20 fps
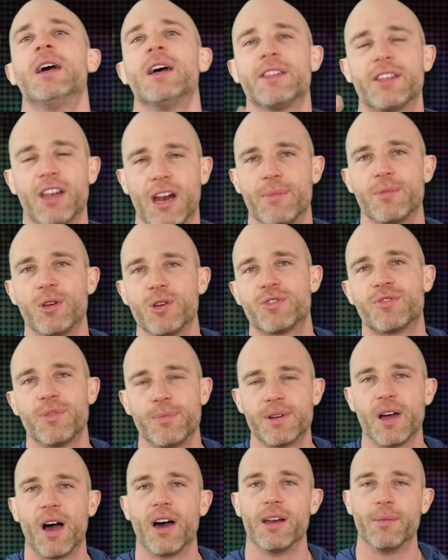that I'm used from
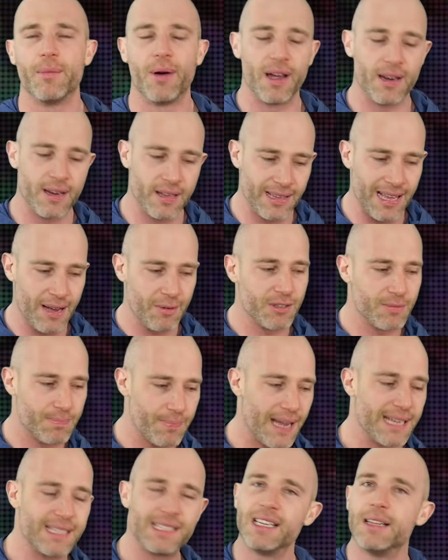Dynamite. And that was
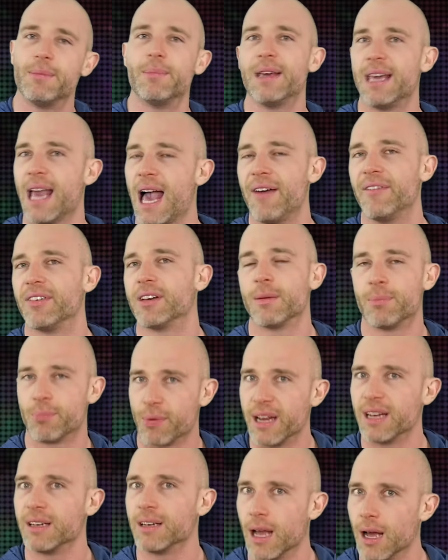basically me having a
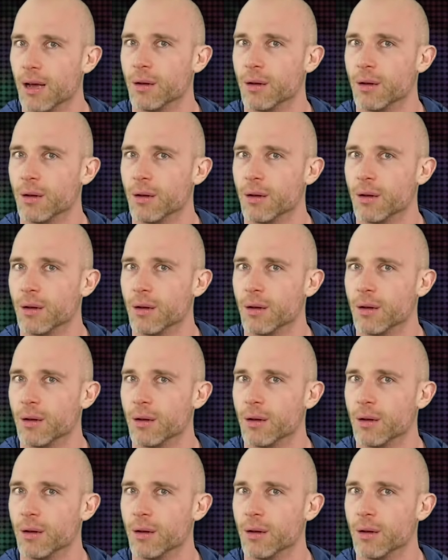breakdown.